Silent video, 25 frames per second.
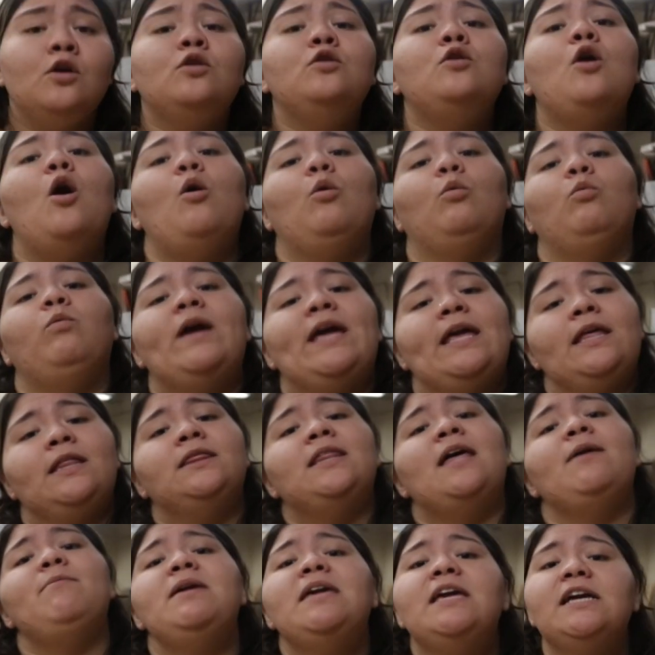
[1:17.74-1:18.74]
No, wait,
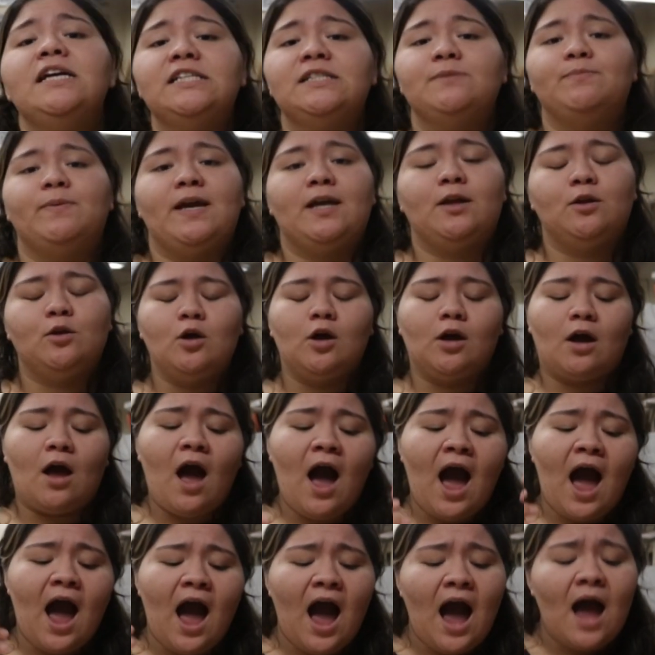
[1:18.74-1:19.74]
let me explain. Look,
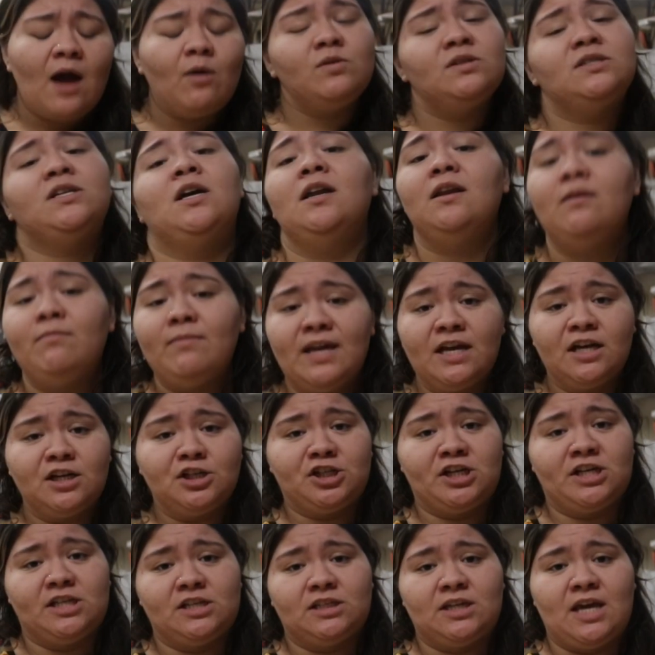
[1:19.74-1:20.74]
I, I was gonna make a
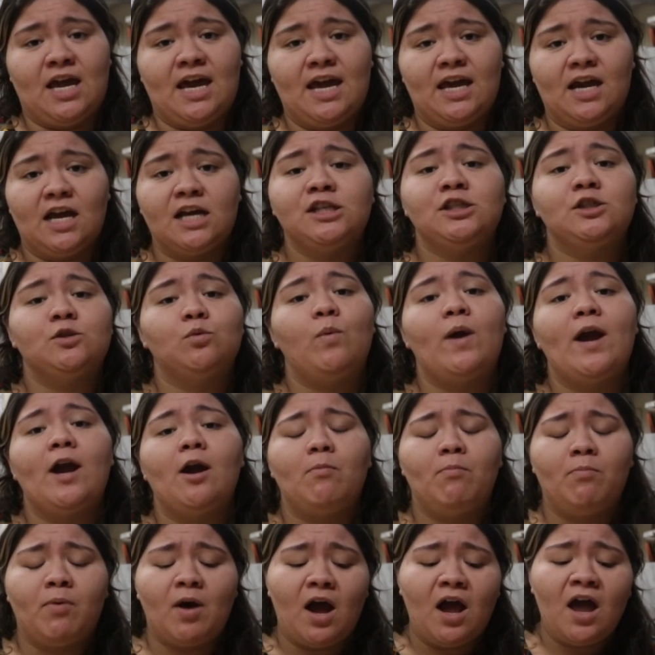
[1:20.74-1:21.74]
cheesecake, I
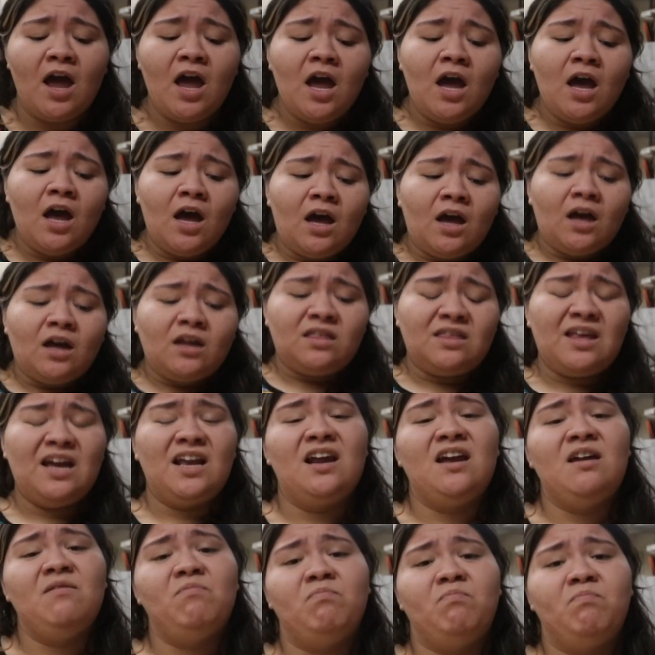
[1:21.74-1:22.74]
swear, but then
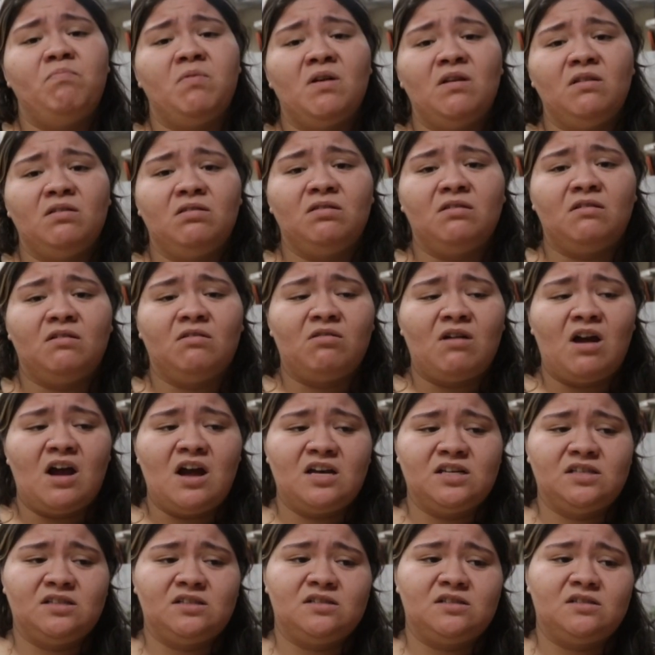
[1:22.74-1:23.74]
I burnt the
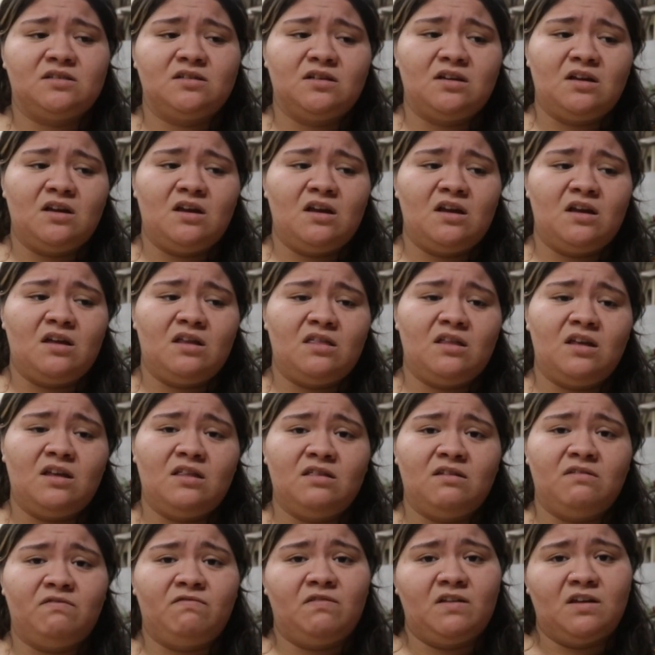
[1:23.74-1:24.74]
crust and
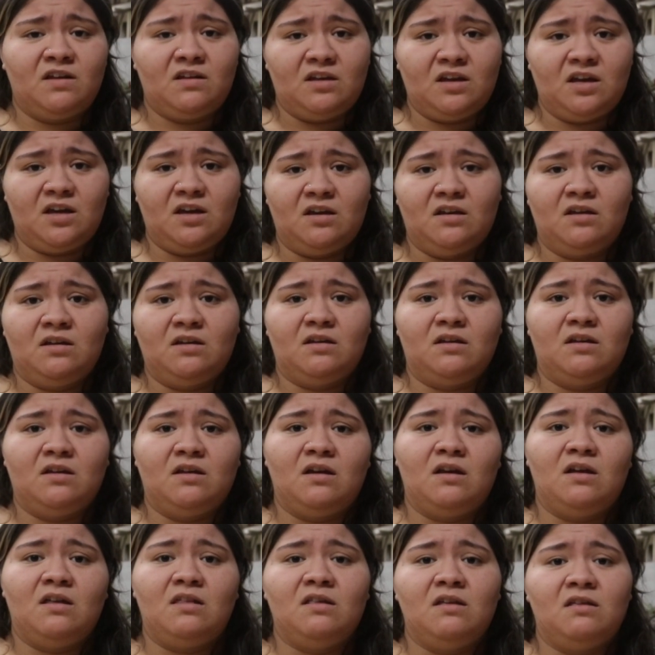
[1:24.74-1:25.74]
then the filling
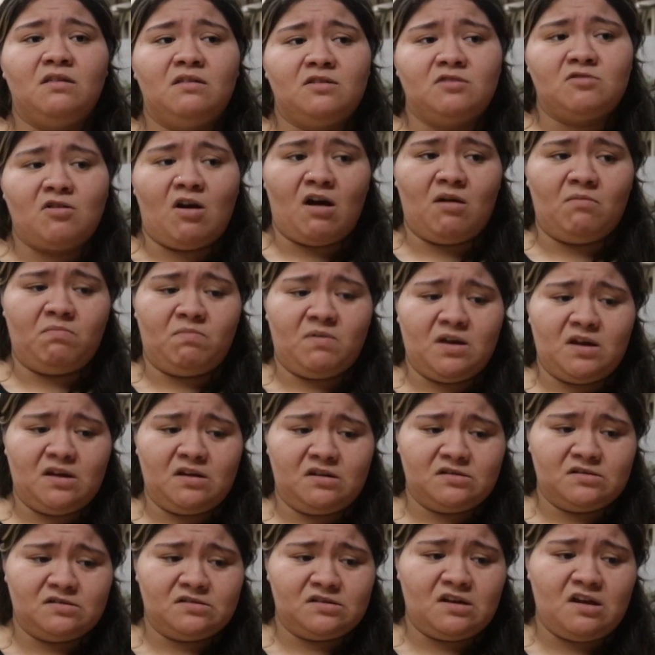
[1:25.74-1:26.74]
and then the
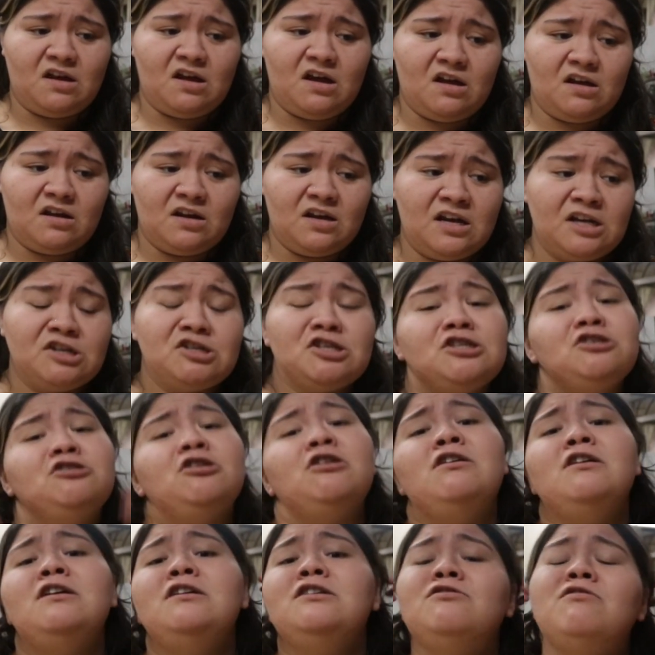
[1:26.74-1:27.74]
toppings and it just
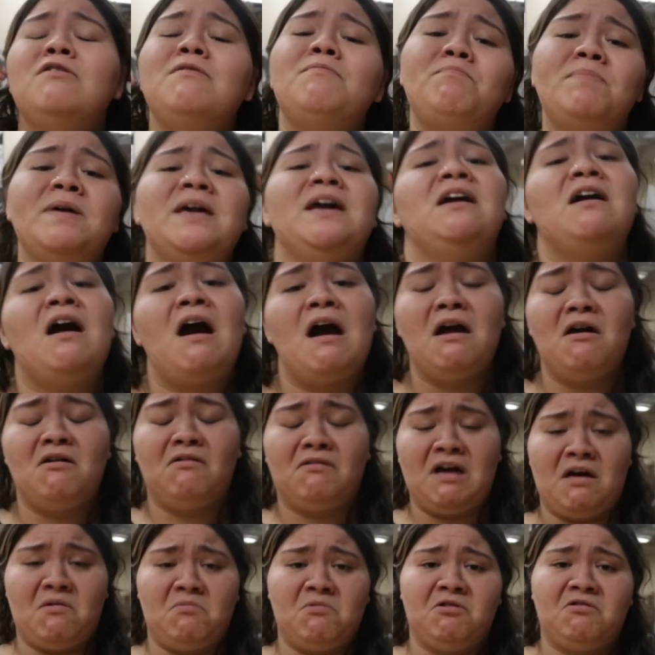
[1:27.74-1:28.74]
turned into a big
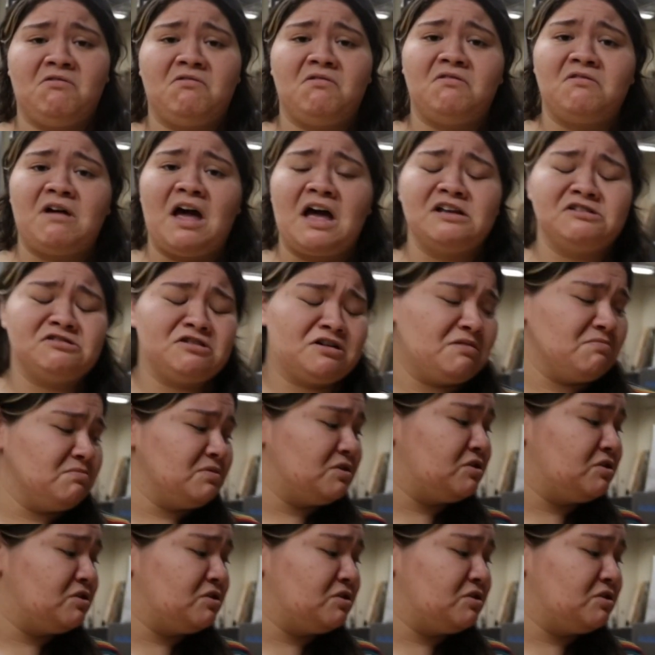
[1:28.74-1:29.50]
biochemical hazard. I'm